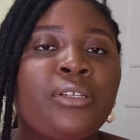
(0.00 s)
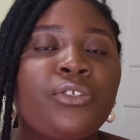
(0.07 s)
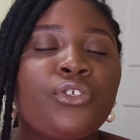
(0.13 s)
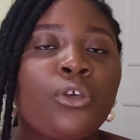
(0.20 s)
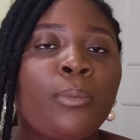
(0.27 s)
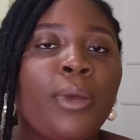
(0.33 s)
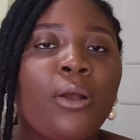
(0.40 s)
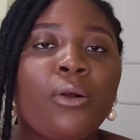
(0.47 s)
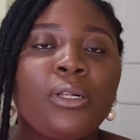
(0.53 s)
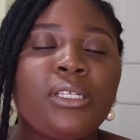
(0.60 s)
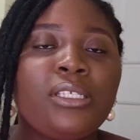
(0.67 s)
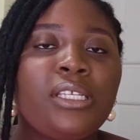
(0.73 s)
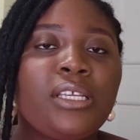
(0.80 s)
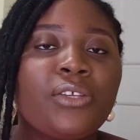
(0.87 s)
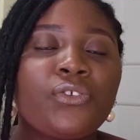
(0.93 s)
summer
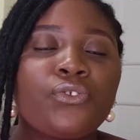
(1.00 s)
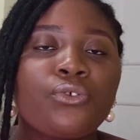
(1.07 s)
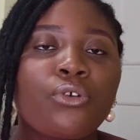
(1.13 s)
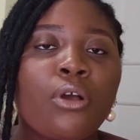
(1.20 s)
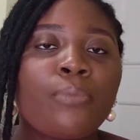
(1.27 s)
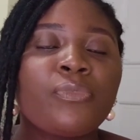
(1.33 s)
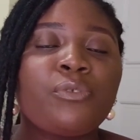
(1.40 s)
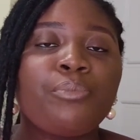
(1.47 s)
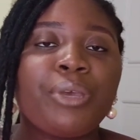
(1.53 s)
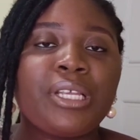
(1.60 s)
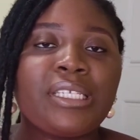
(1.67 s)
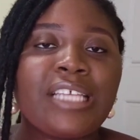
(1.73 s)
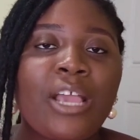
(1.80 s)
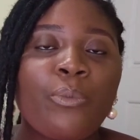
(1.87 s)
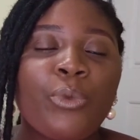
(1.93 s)
holidays to come
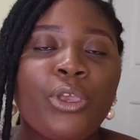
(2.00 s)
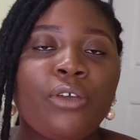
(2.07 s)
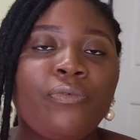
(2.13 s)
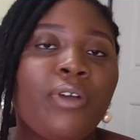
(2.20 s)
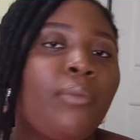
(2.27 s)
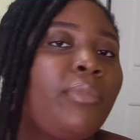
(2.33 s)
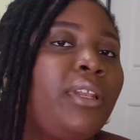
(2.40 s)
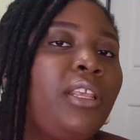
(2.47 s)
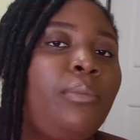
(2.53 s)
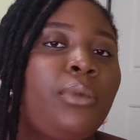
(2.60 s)
spend time with your family,